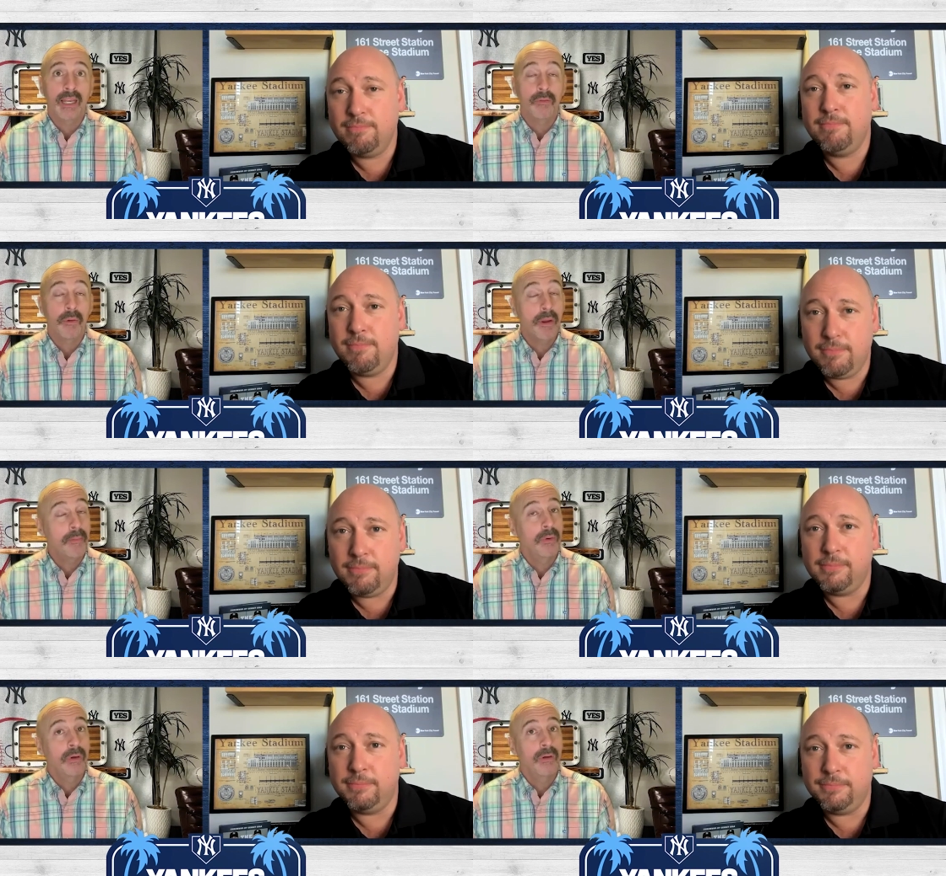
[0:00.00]
Speaker 1: And
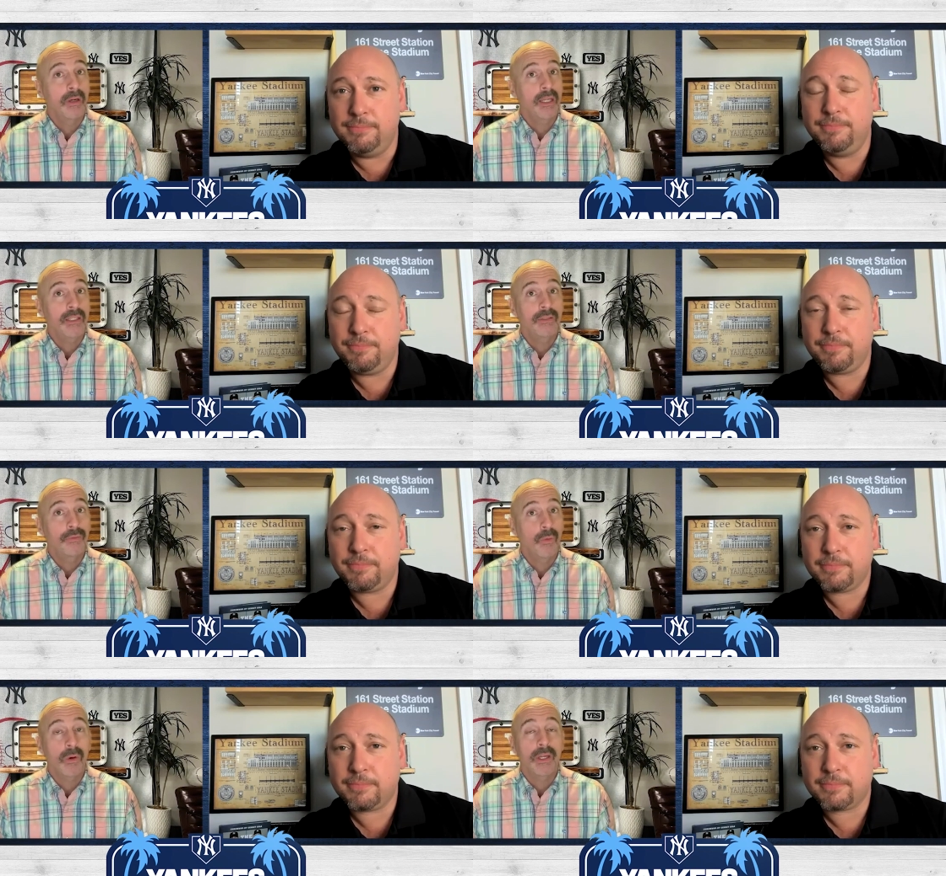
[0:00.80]
remember, he's
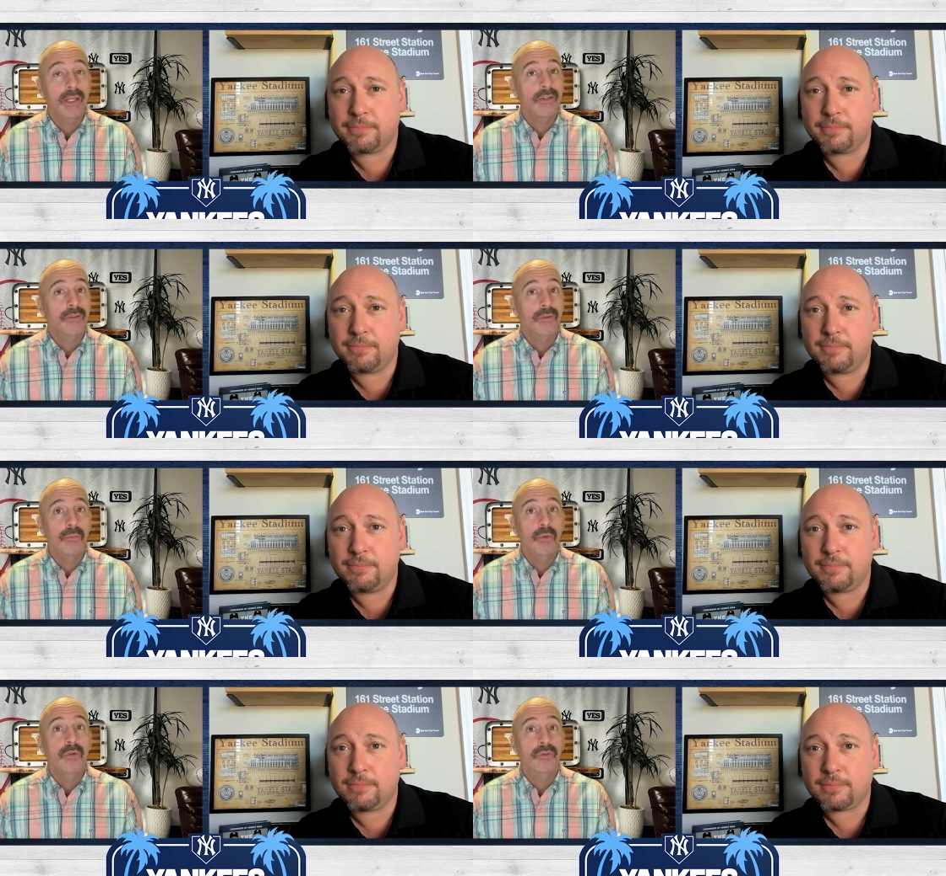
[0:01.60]
4 years
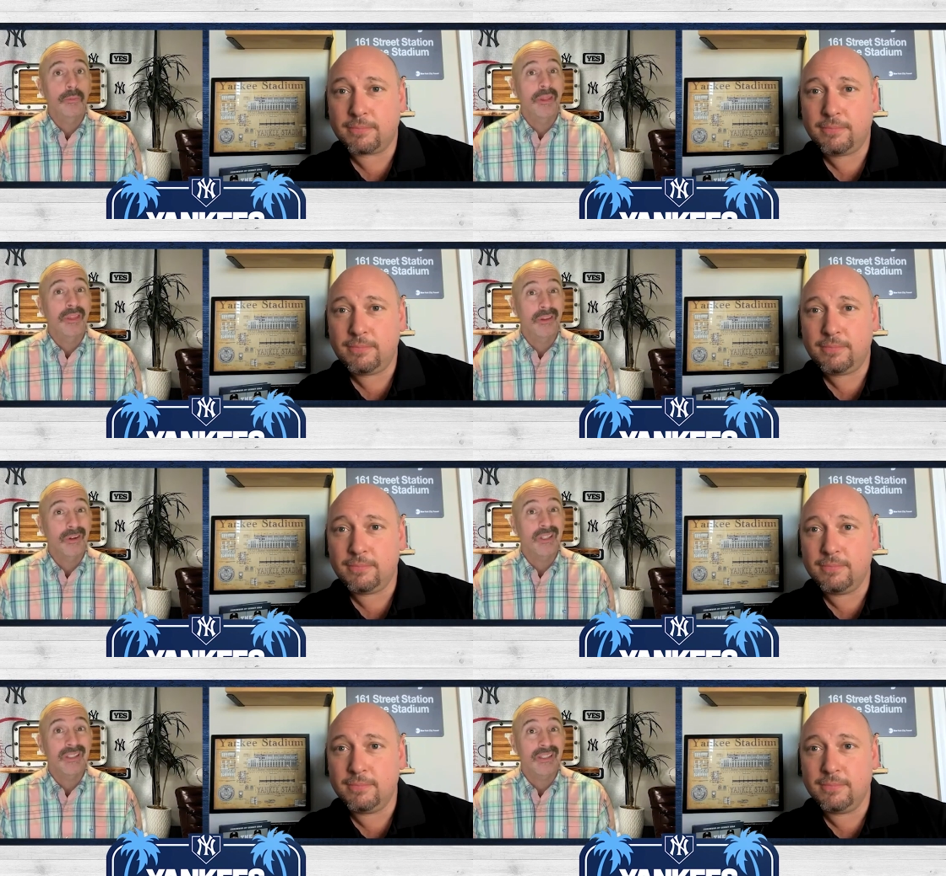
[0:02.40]
removed from a
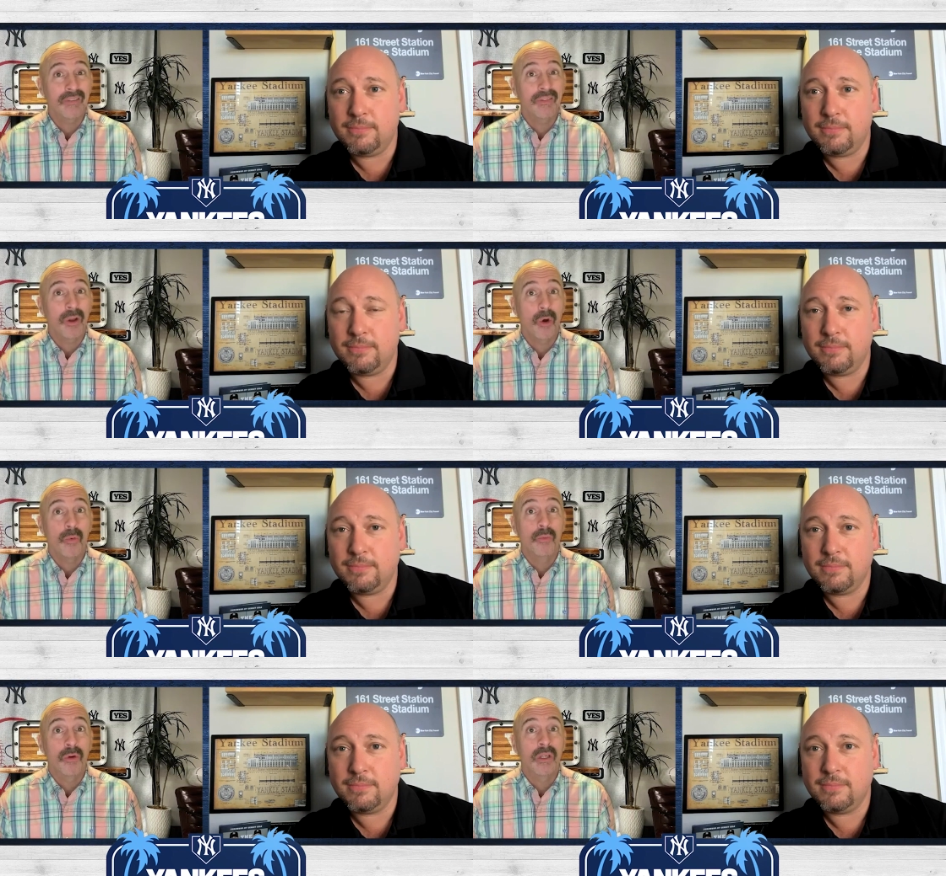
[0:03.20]
37
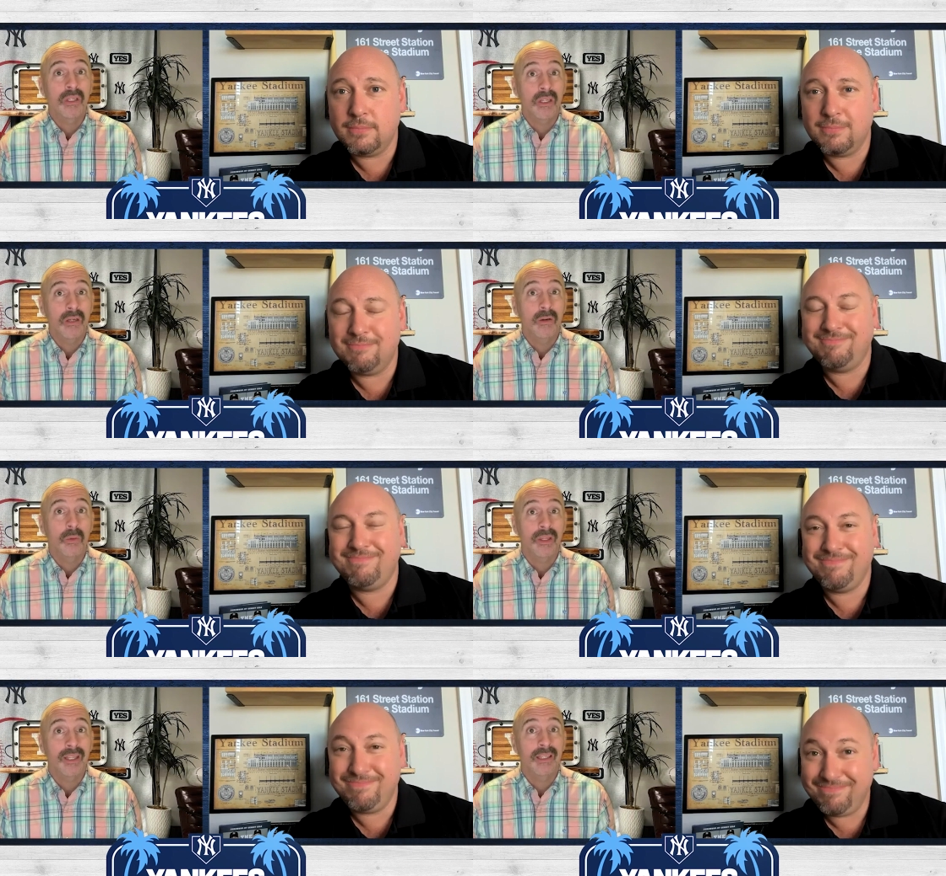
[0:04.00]
home run year
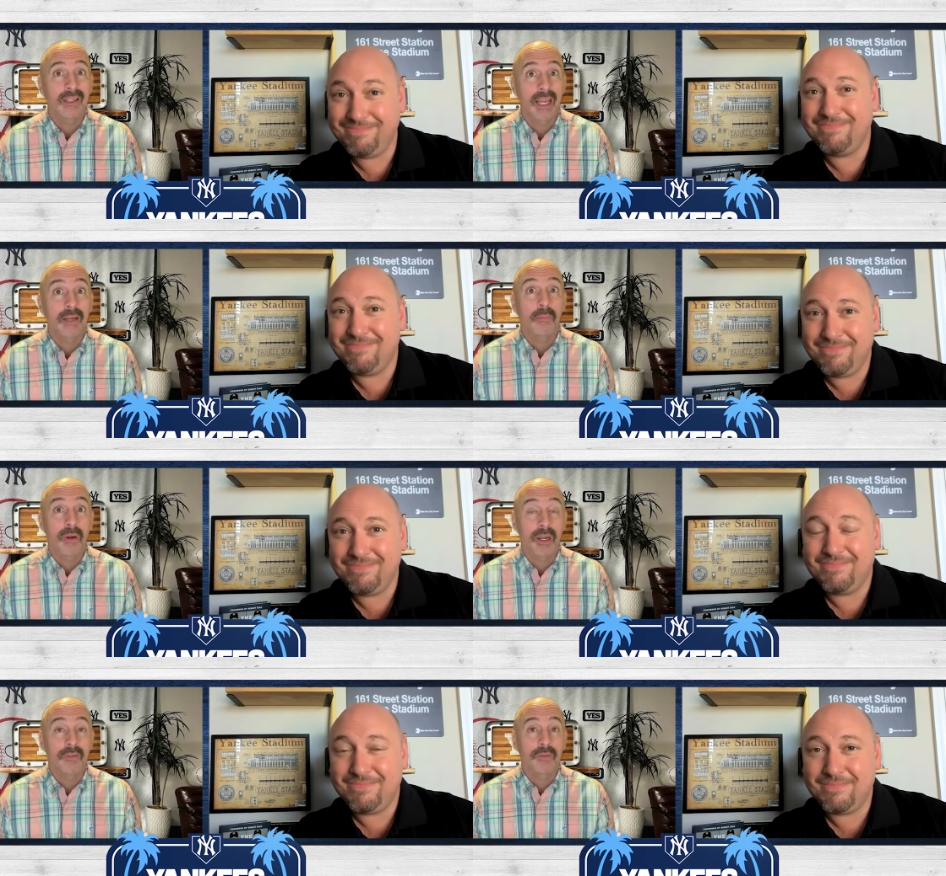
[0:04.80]
with the Atlanta
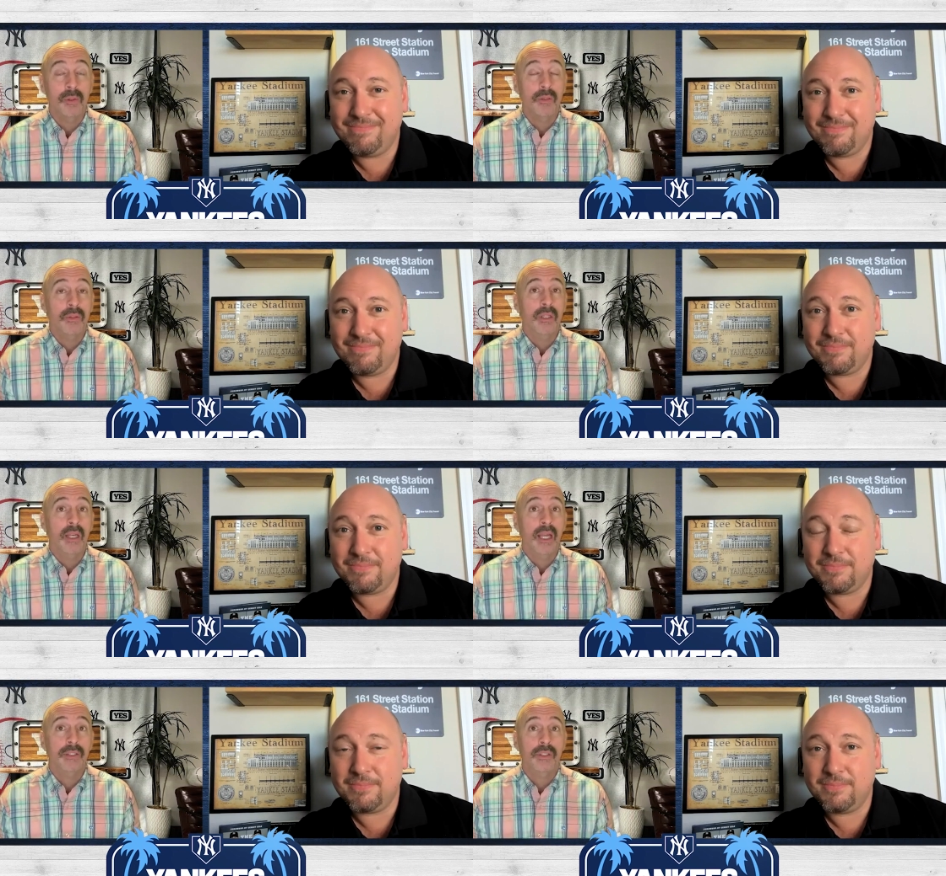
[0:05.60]
Braves when he was in the
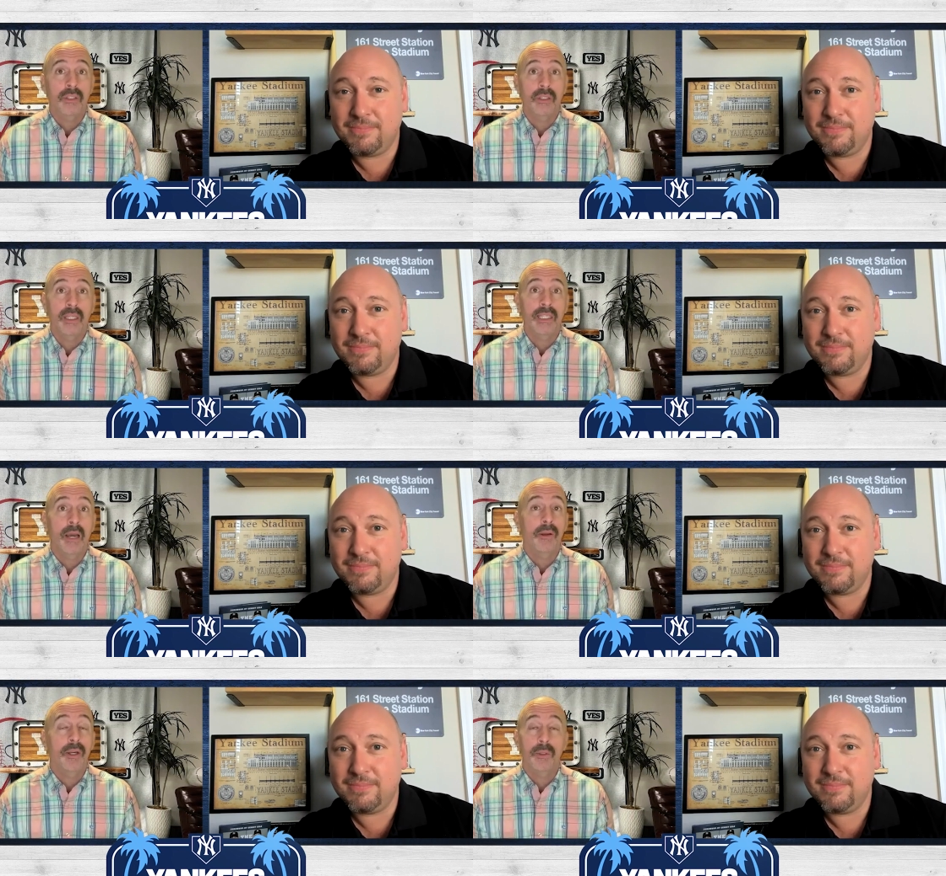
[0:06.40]
National League.
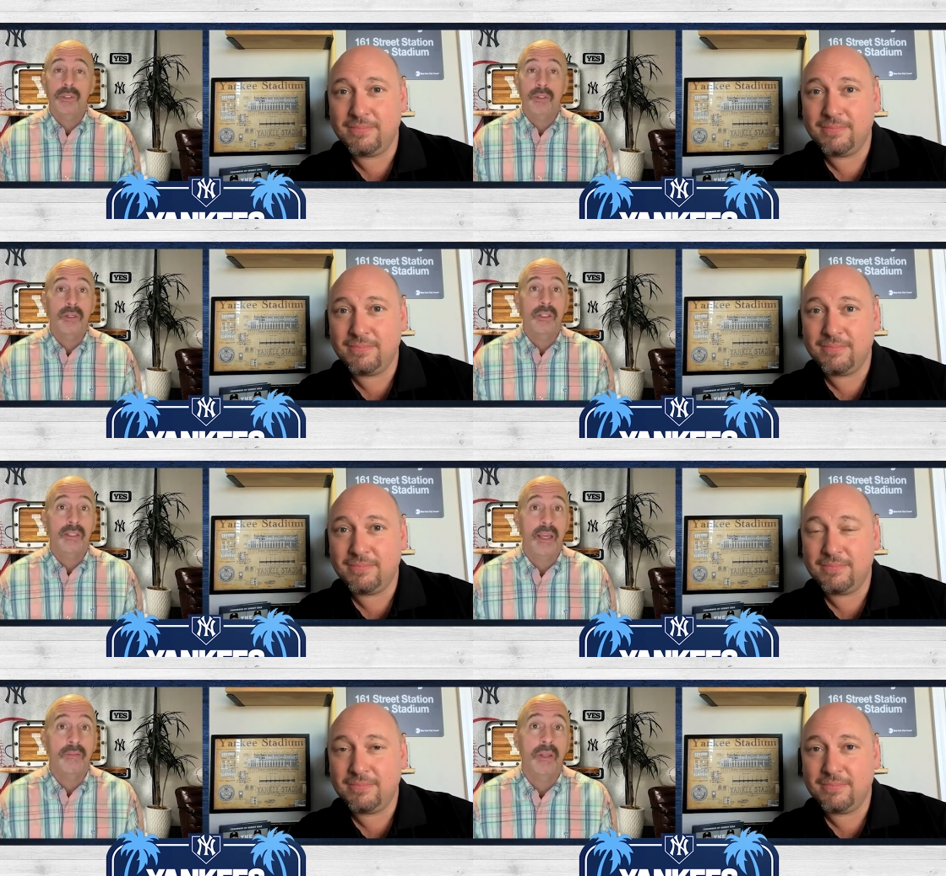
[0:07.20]
Now, I know he's
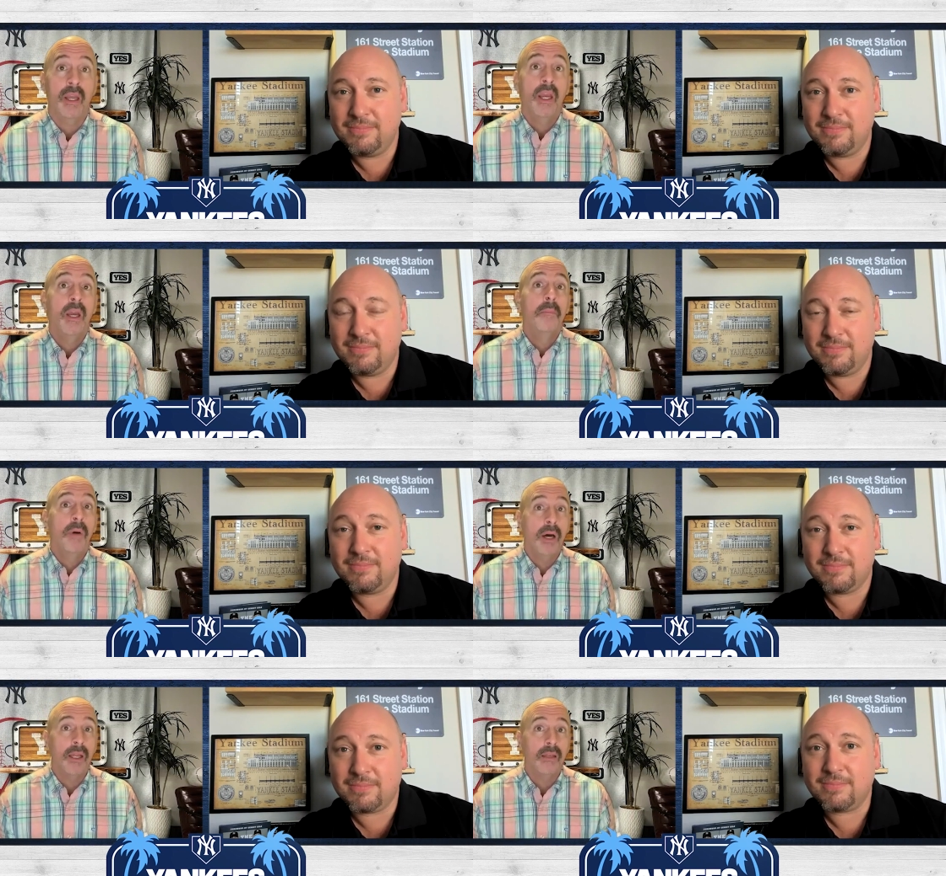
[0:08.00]
37,
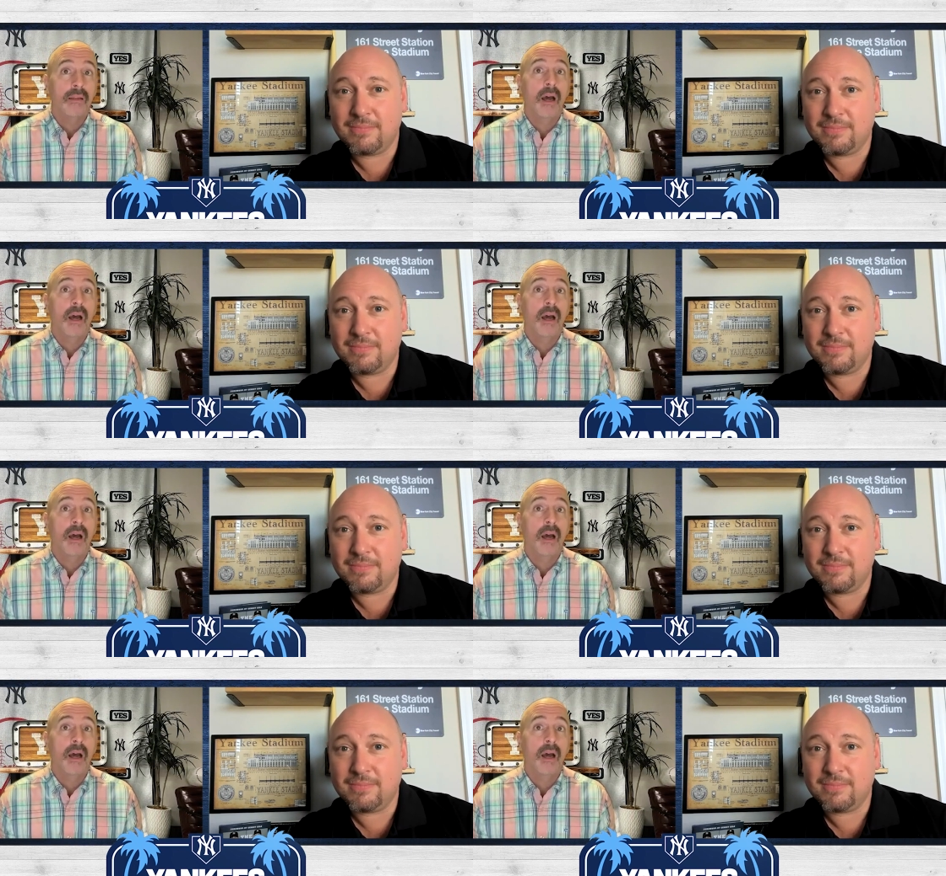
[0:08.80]
but